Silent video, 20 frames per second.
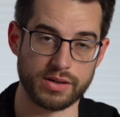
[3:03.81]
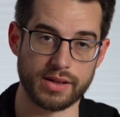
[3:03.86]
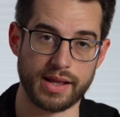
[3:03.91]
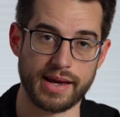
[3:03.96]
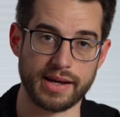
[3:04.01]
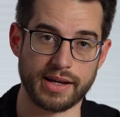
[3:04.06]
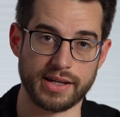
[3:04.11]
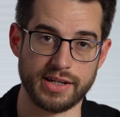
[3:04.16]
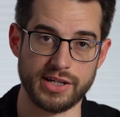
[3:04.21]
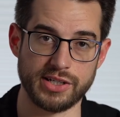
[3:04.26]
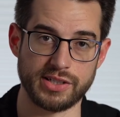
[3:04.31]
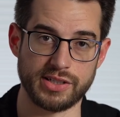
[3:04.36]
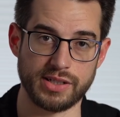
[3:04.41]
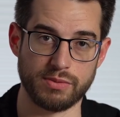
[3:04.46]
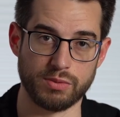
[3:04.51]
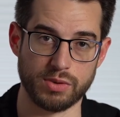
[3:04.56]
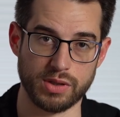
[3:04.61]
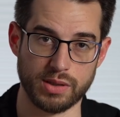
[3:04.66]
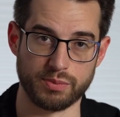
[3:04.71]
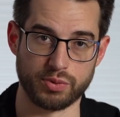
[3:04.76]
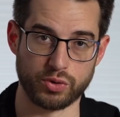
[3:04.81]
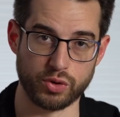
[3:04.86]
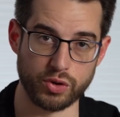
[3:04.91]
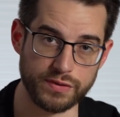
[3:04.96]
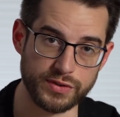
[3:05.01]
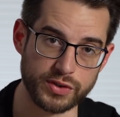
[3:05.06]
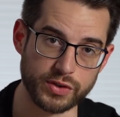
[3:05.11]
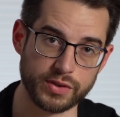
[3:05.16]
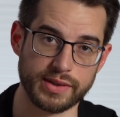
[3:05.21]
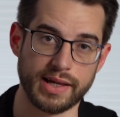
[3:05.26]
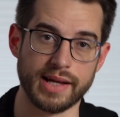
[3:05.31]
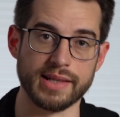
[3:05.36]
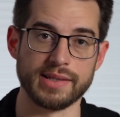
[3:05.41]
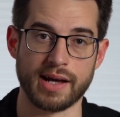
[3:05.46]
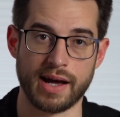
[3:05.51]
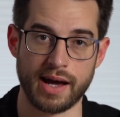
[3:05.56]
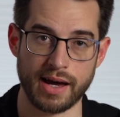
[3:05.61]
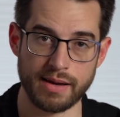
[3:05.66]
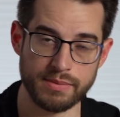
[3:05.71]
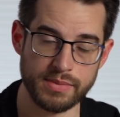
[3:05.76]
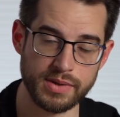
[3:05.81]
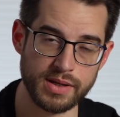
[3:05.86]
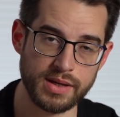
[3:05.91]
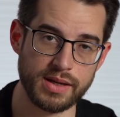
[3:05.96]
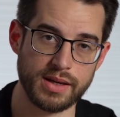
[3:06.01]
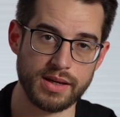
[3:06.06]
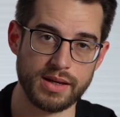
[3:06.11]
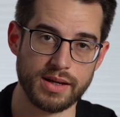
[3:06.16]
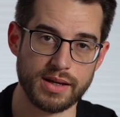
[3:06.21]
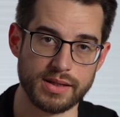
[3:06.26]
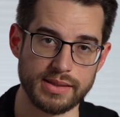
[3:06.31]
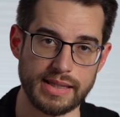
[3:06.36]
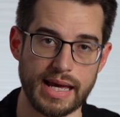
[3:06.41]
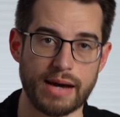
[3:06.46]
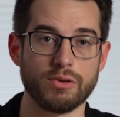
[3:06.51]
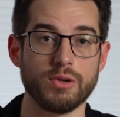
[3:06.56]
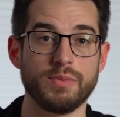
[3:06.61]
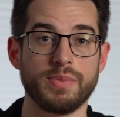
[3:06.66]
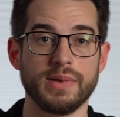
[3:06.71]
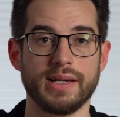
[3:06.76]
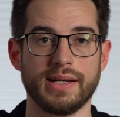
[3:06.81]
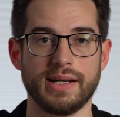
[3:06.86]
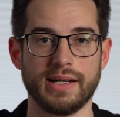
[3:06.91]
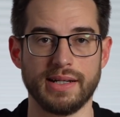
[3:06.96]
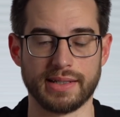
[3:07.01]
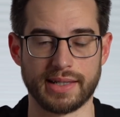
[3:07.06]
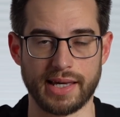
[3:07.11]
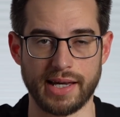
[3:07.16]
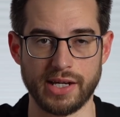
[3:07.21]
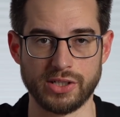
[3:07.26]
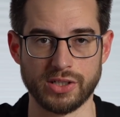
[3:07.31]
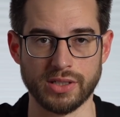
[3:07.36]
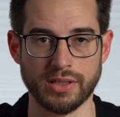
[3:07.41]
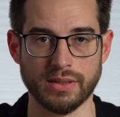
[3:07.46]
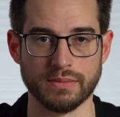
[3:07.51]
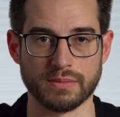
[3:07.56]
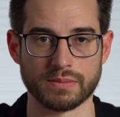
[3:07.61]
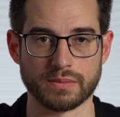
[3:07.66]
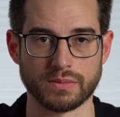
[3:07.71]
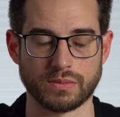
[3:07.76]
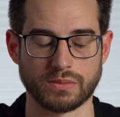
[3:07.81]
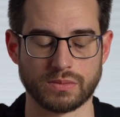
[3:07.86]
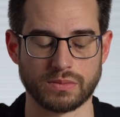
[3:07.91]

underlying condition will improve during that time, that would be an indication.